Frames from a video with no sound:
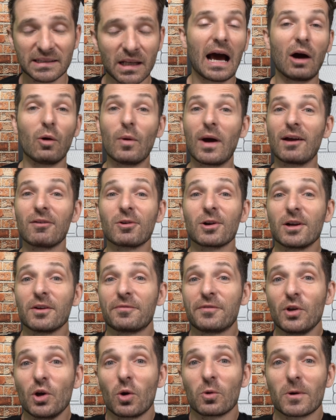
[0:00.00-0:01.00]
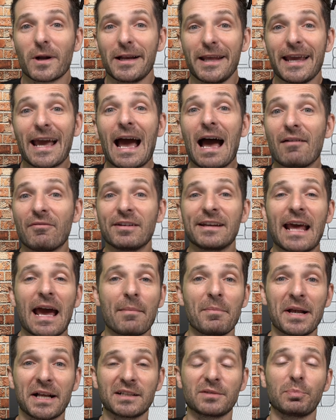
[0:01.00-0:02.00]
However, if you already have an
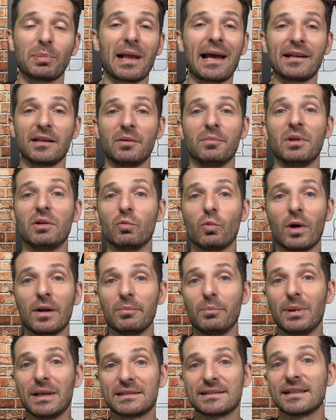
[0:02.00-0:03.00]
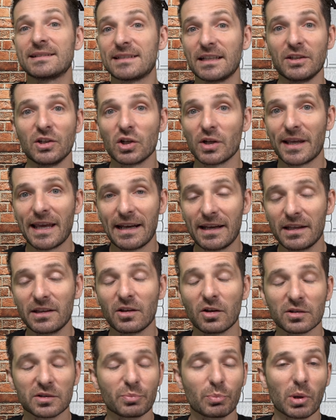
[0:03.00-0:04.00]
Amex Platinum in one business and you're getting
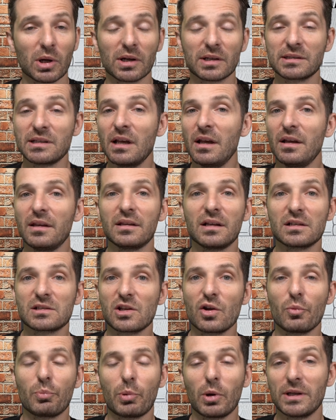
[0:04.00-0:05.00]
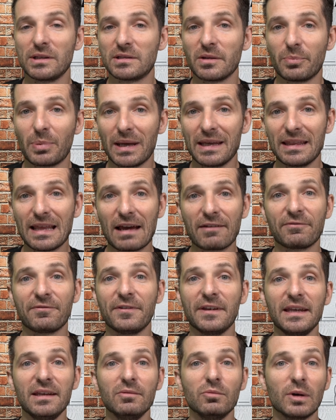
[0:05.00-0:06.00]
those perks, there's no point to pay that
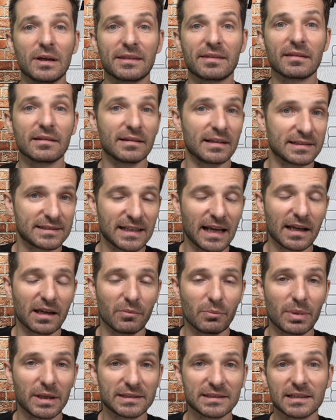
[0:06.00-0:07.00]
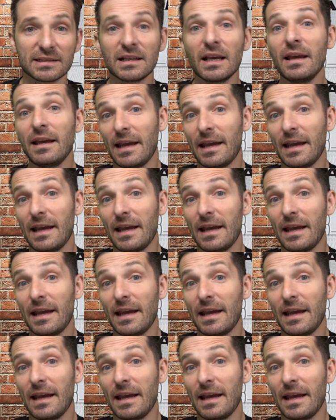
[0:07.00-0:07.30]
fee with the second business